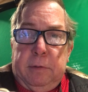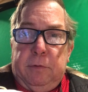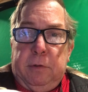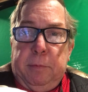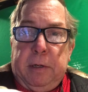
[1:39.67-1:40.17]

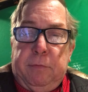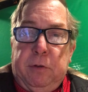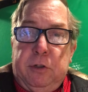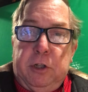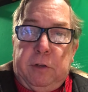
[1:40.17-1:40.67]
So you might have to
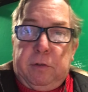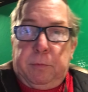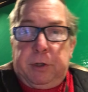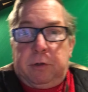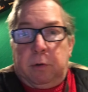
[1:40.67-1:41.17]
adjust it. When
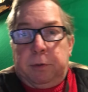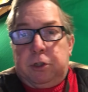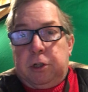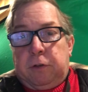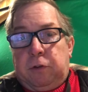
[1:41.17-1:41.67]
you go to
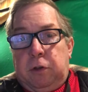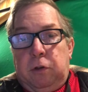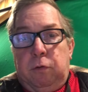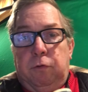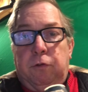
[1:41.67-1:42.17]
adjust it, you
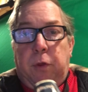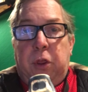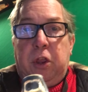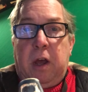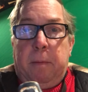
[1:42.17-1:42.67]
use your
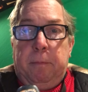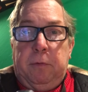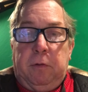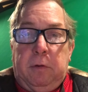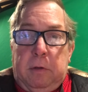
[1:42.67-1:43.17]

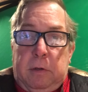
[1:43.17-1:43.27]
thumbs.